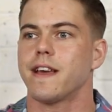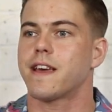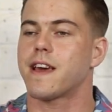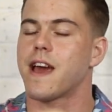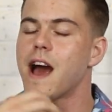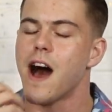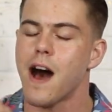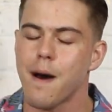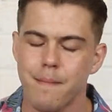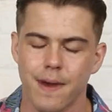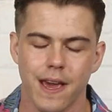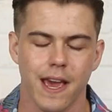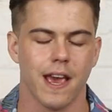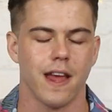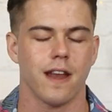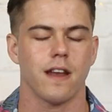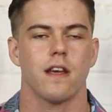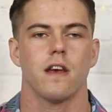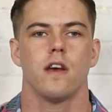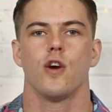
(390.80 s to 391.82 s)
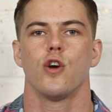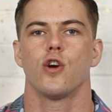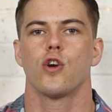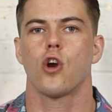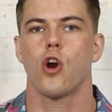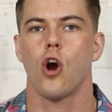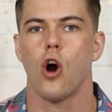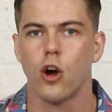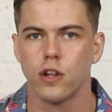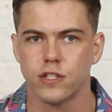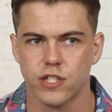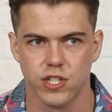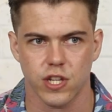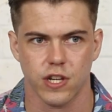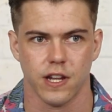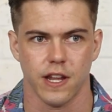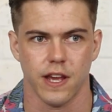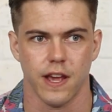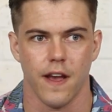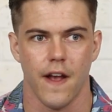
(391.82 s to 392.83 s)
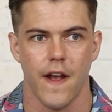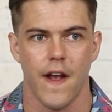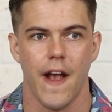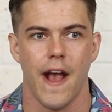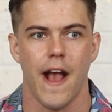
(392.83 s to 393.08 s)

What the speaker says: coming in constantly.